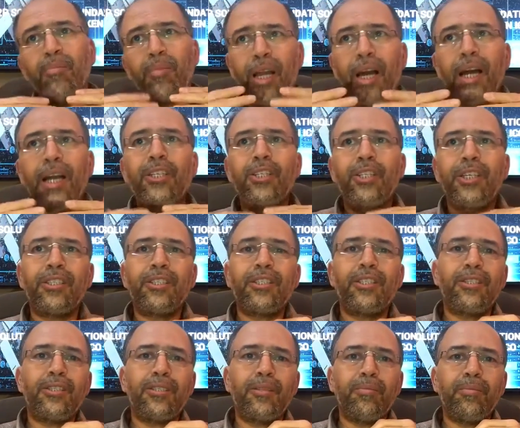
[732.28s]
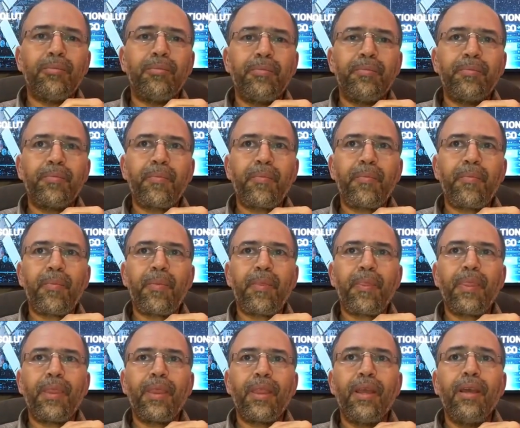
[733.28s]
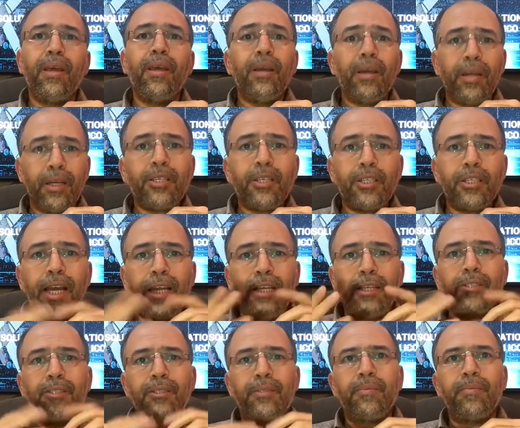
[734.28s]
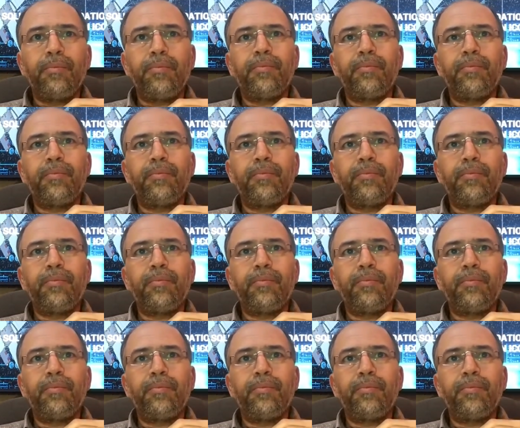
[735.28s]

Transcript: blockchain system. It's a challenge.